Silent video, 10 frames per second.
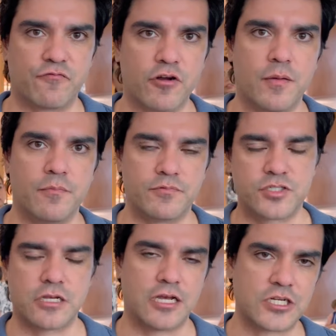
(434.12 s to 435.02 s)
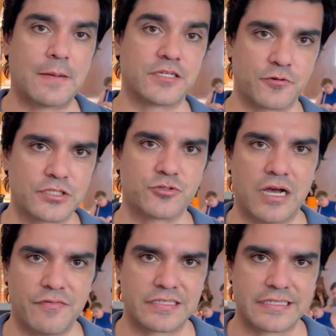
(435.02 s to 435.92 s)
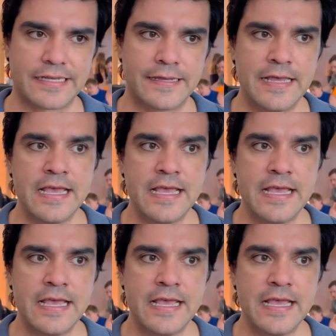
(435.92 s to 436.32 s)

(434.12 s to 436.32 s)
from shops at Crystal, obviously.